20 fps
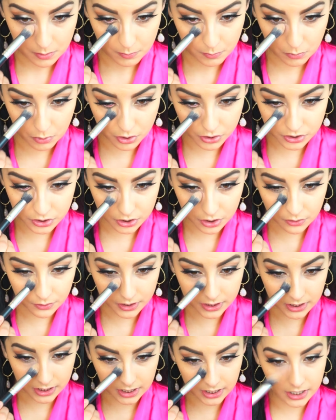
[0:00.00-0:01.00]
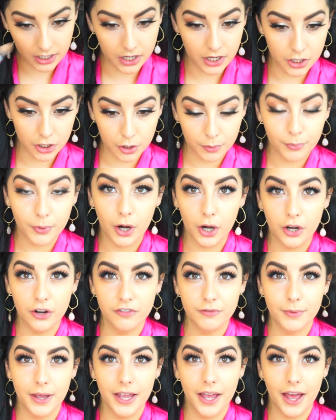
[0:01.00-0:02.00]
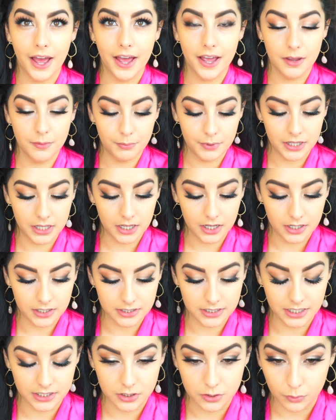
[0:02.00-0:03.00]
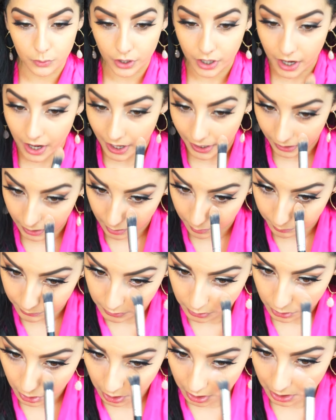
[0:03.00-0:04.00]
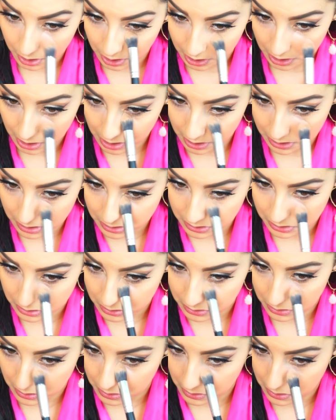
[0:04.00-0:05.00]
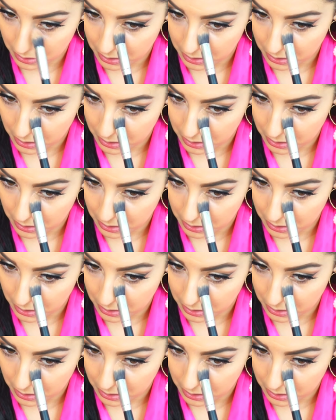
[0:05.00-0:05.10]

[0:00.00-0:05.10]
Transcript: more so in the inner part of my eye because that's where I am darkest.